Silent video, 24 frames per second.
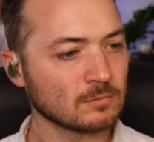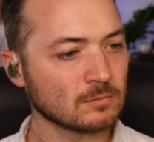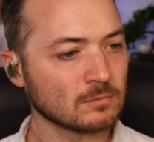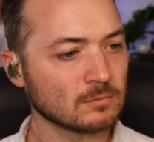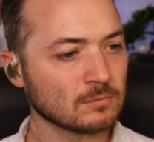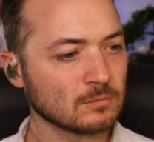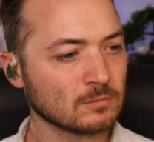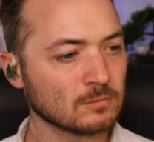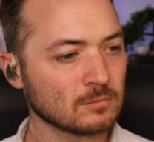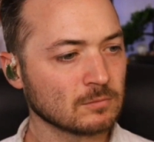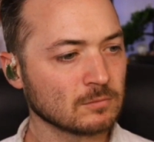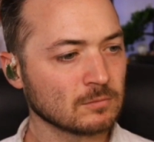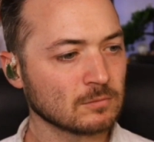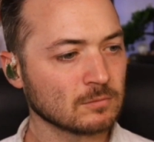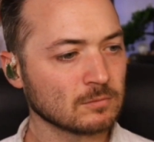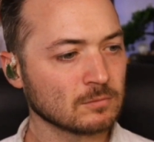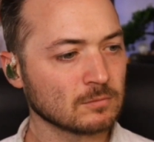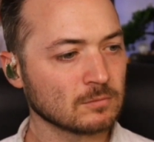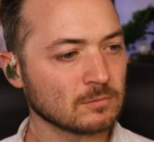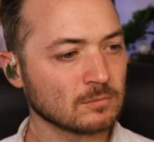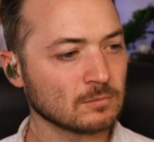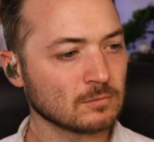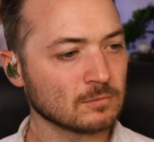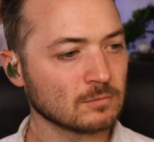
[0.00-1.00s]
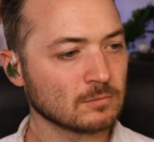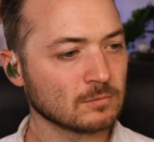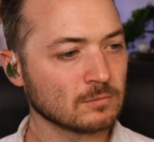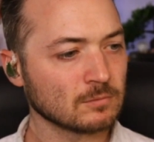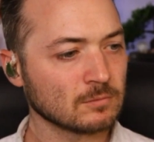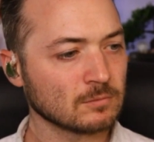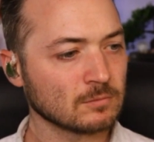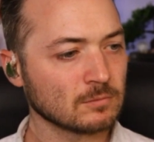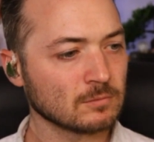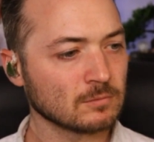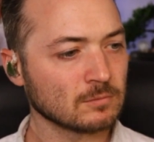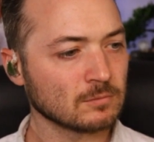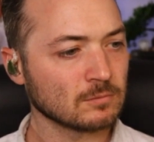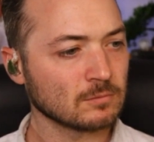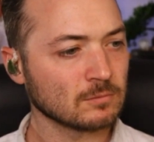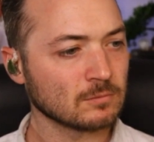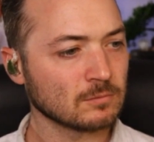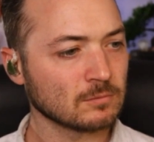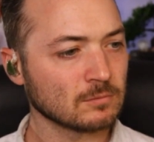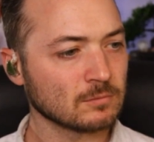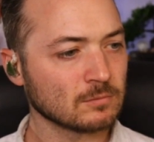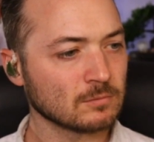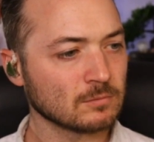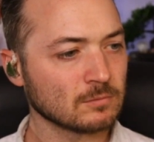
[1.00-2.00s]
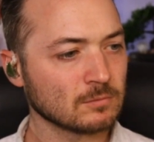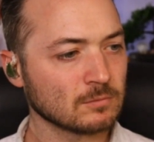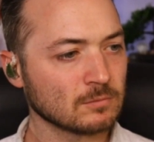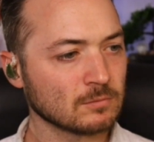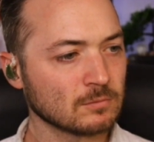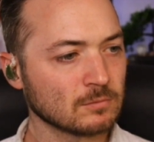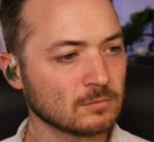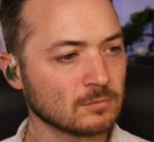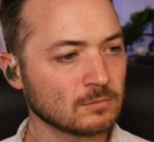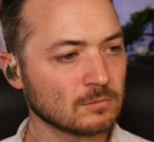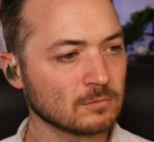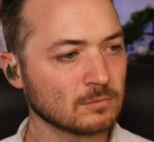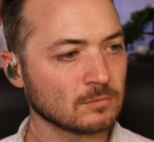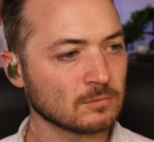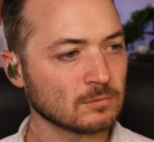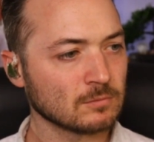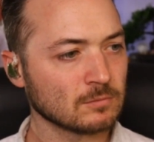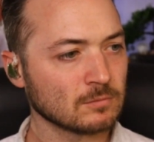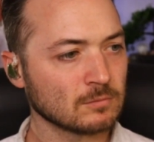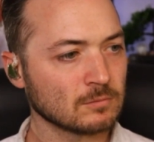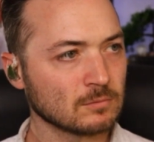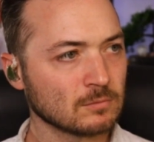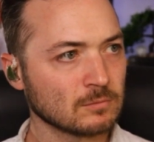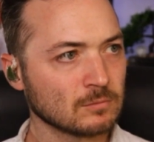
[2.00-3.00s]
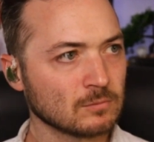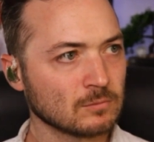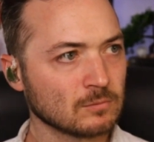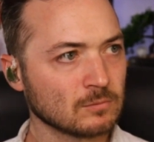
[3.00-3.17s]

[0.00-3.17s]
The person shown says nothing.